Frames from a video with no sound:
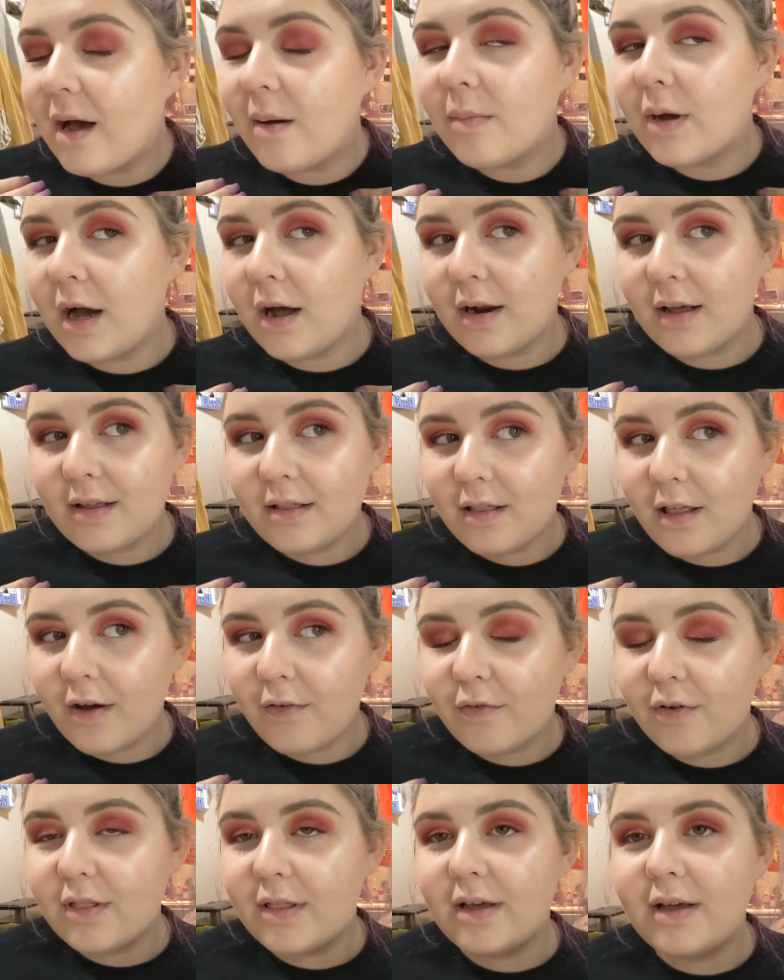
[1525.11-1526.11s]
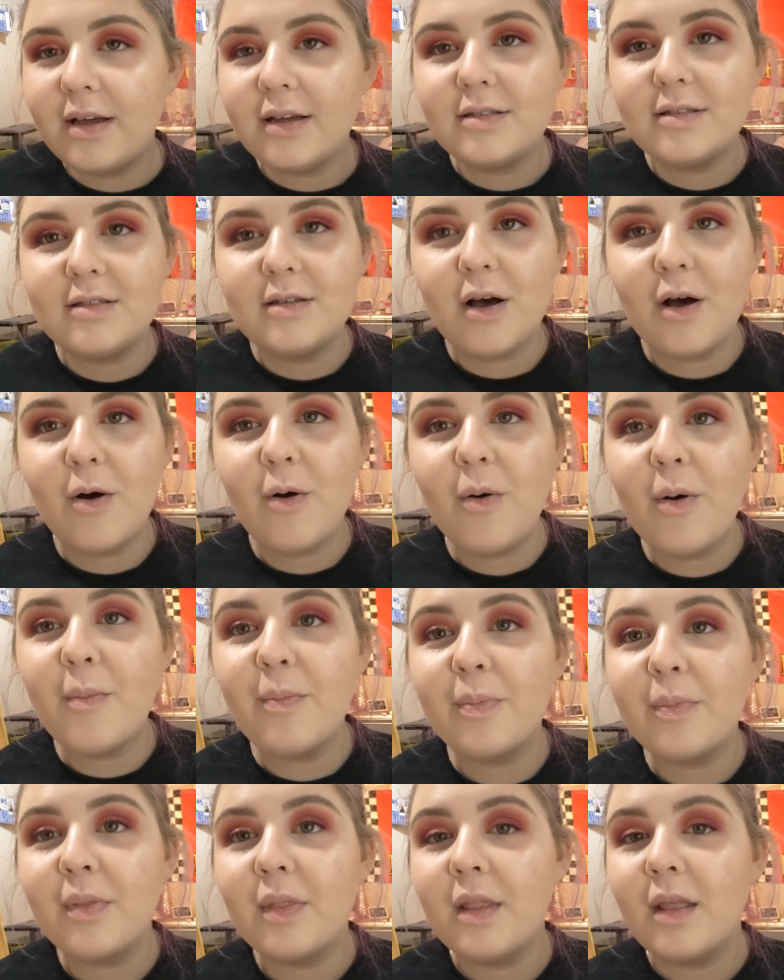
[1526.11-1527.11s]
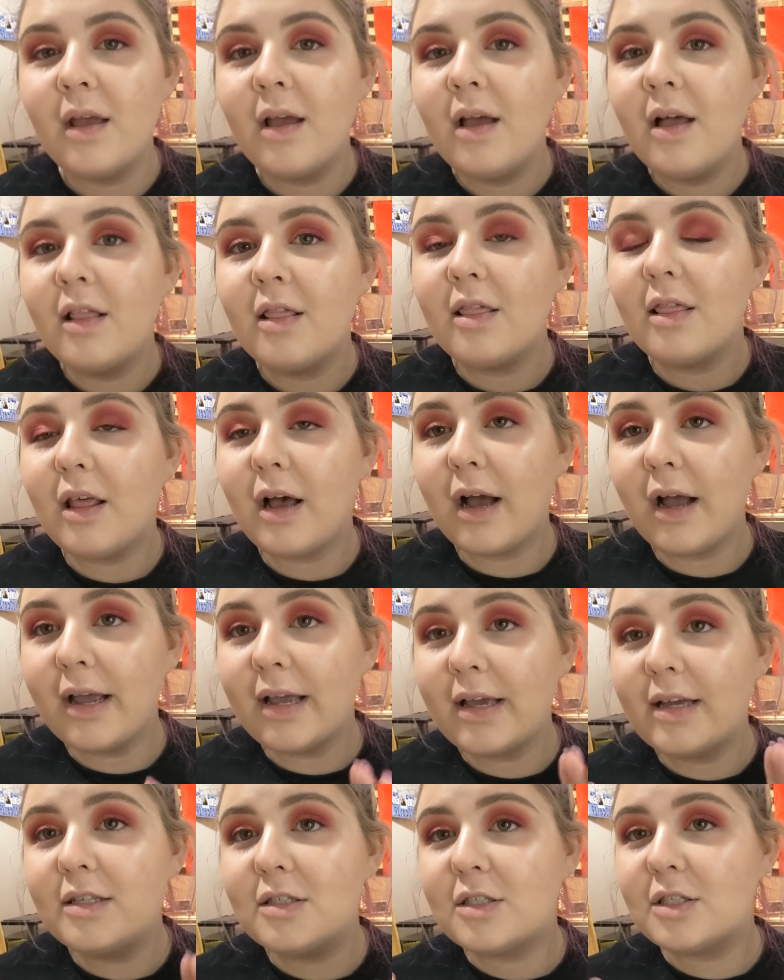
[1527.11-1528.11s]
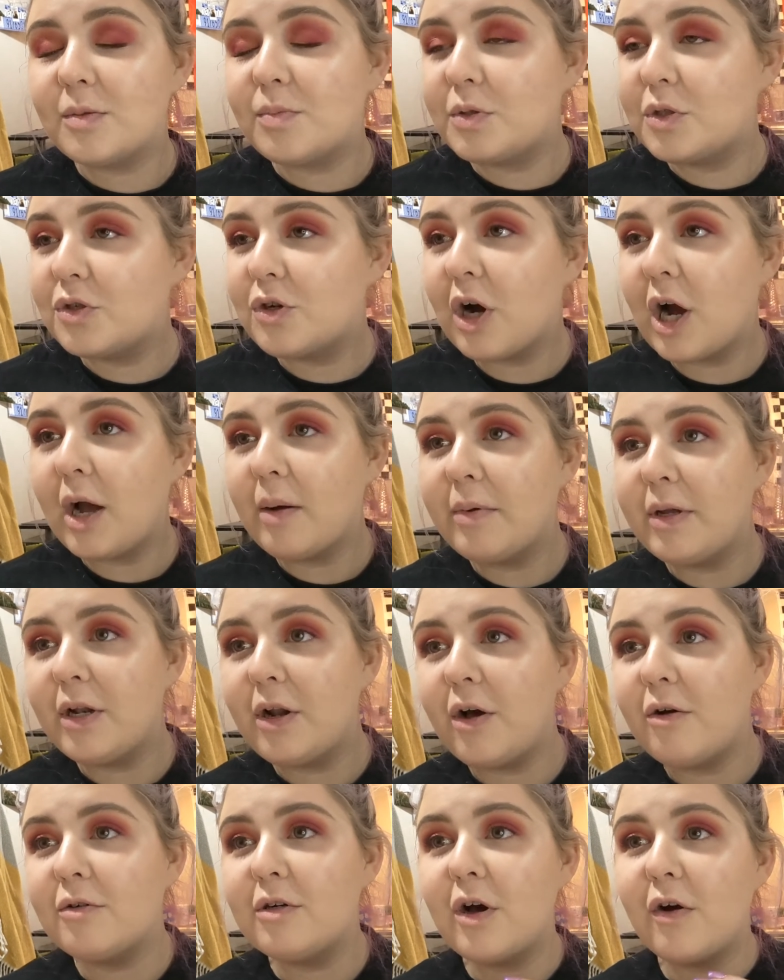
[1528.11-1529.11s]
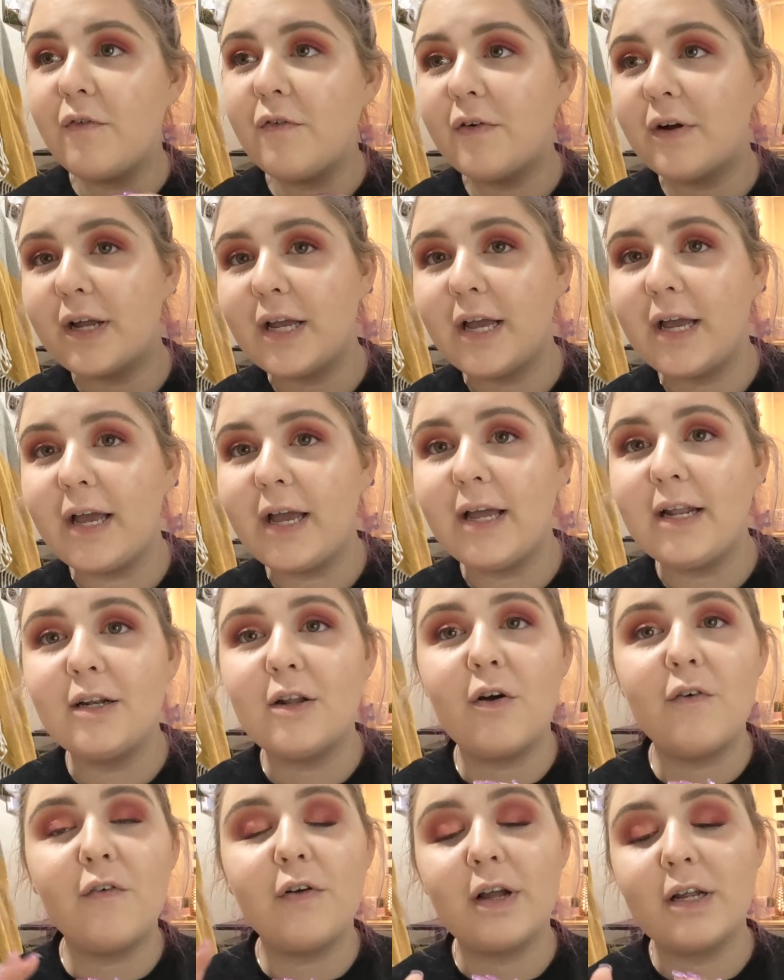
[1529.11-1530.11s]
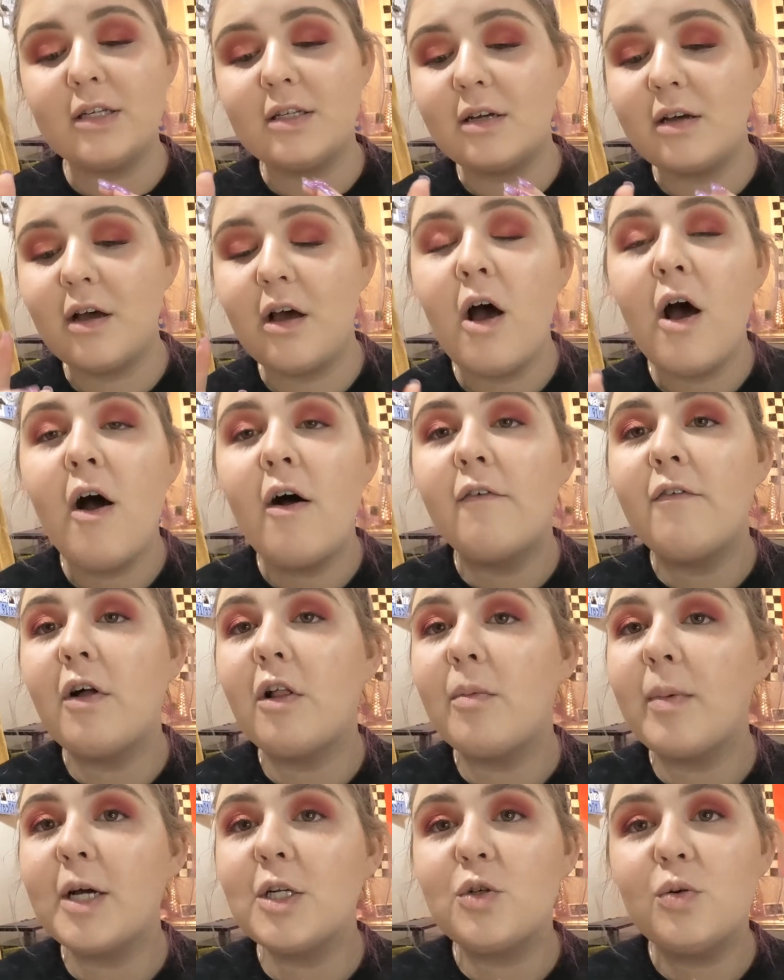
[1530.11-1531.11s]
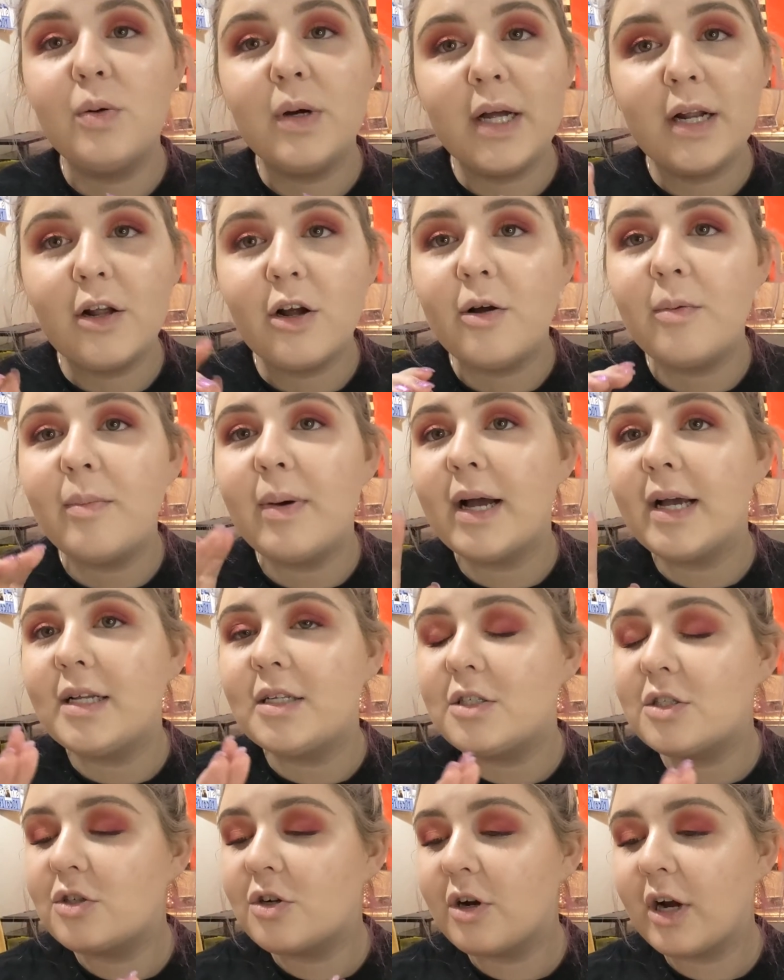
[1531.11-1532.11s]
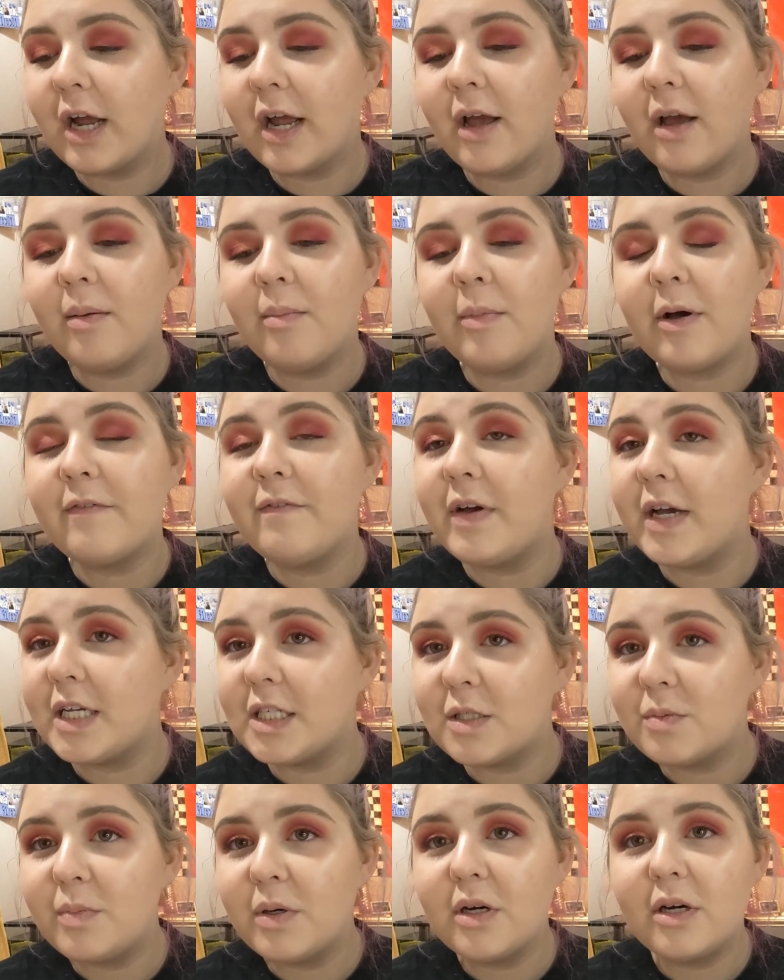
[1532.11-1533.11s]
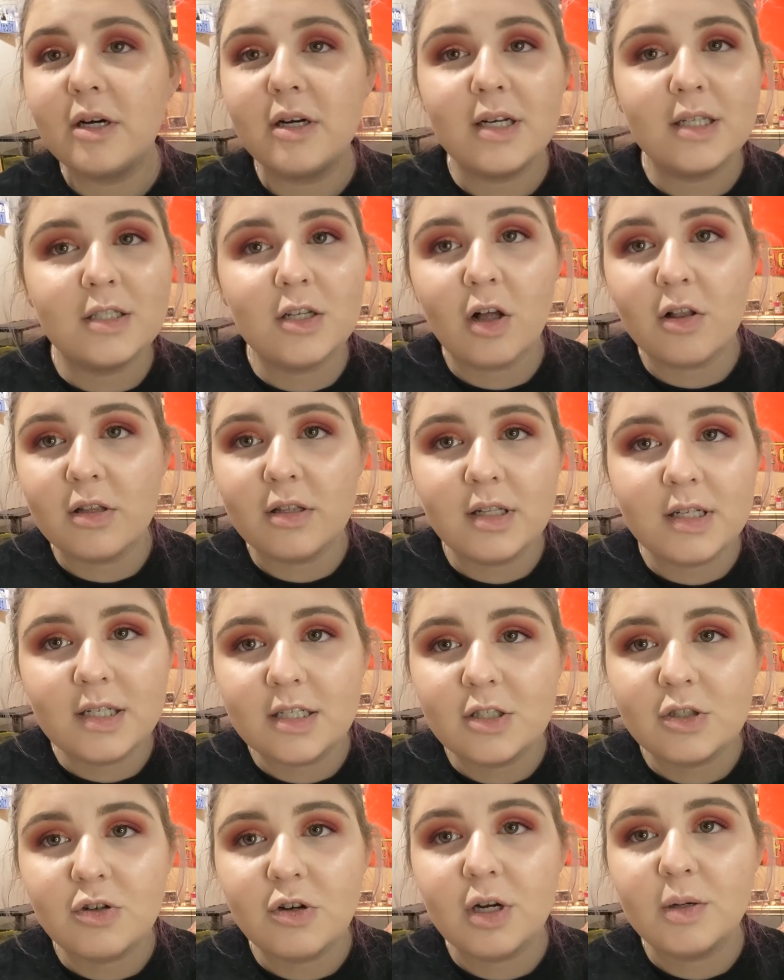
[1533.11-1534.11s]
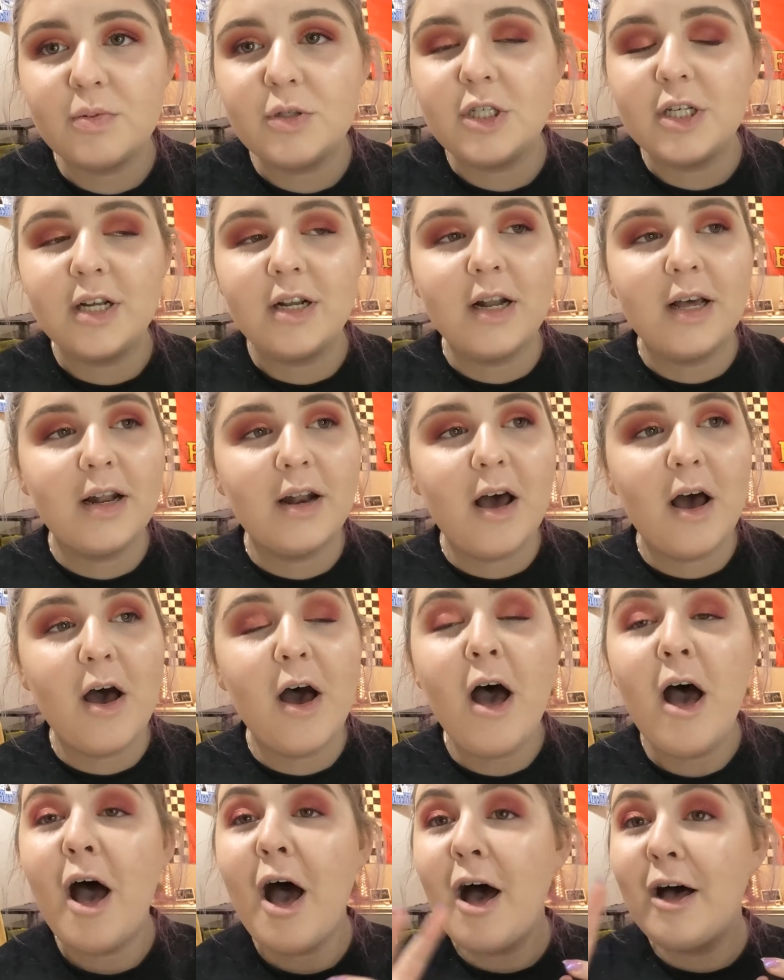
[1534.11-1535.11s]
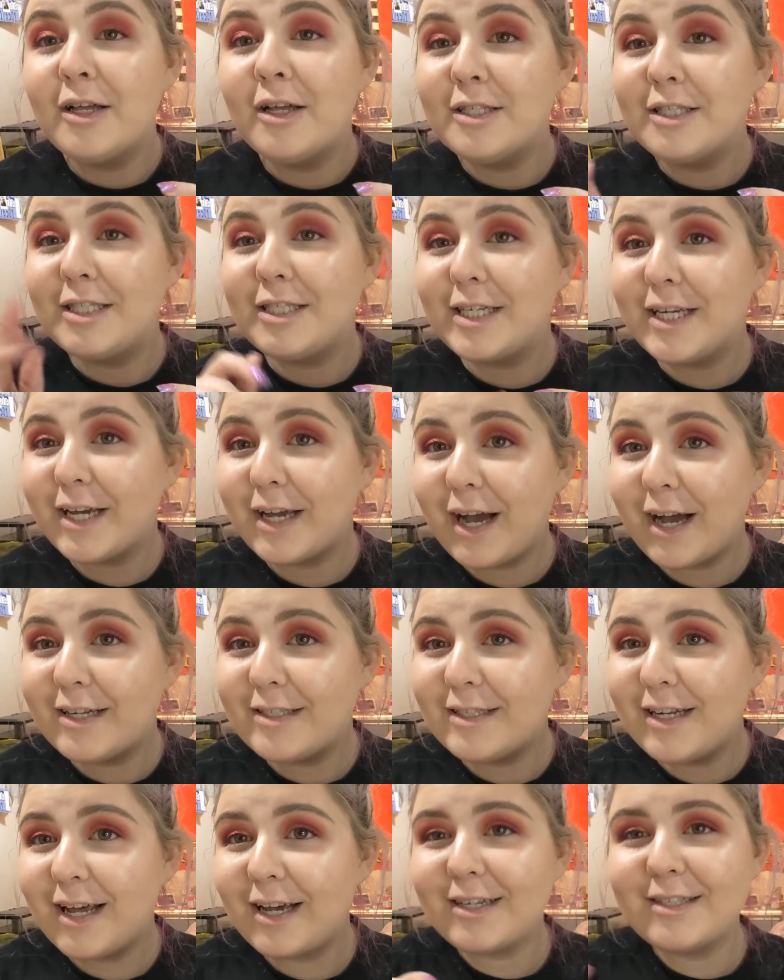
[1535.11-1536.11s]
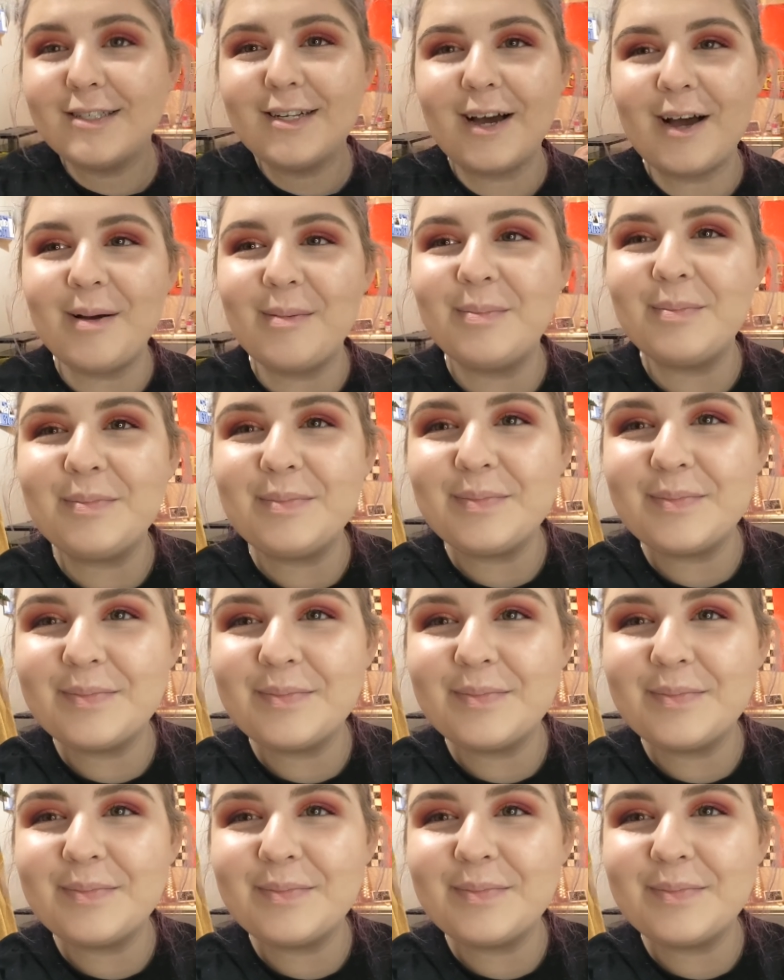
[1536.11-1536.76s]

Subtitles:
I'm kind of in love with it. So like and subscribe, you know, don't forget. And don't forget to follow my Twitter, my Instagram, my Facebook. It's all in the description. And see you guys next time.